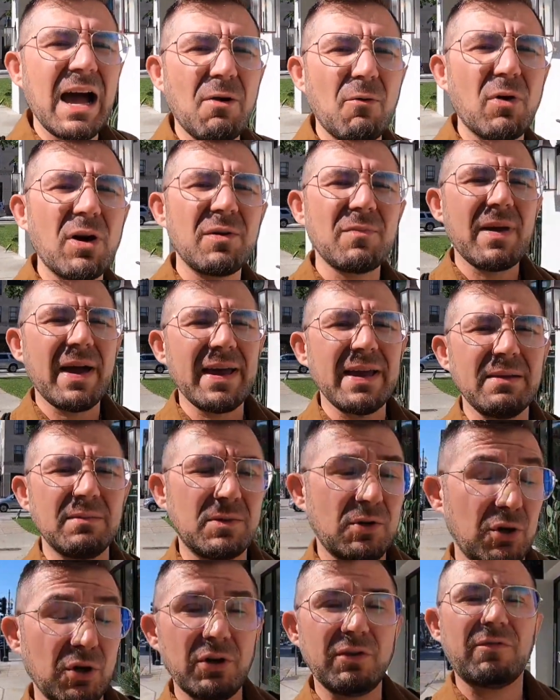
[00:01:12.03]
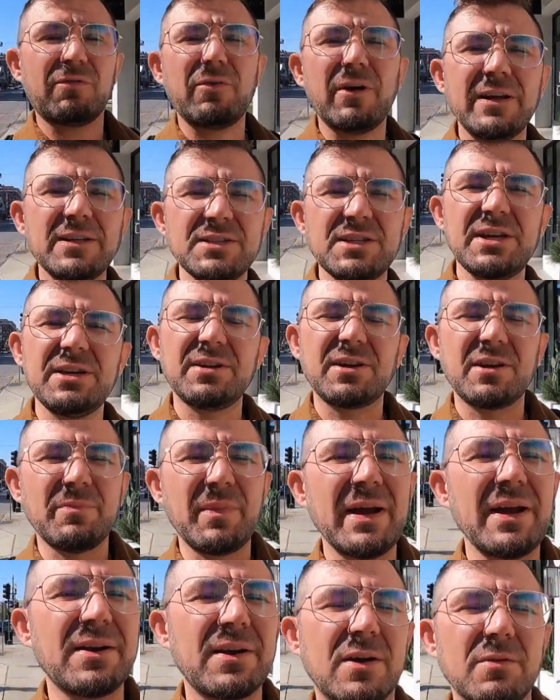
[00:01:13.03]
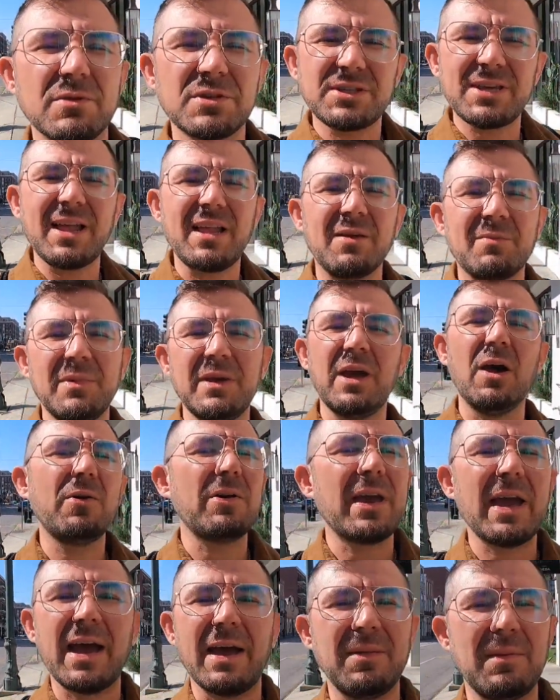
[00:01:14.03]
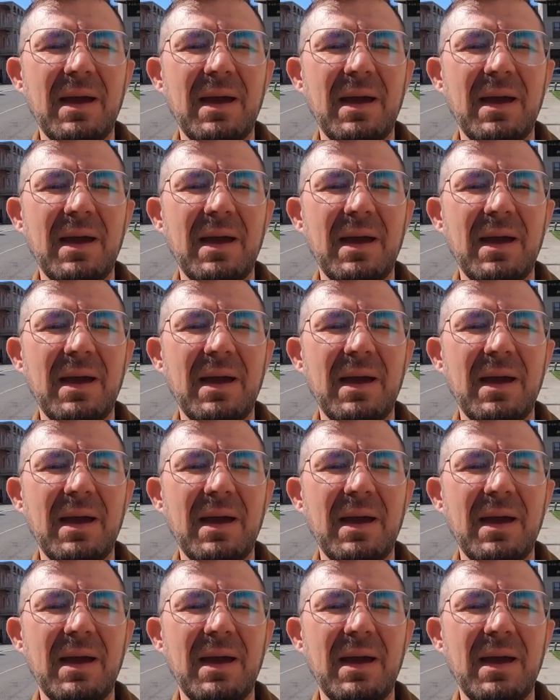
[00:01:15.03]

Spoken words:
one of my good friends here in America was telling me, oh yeah,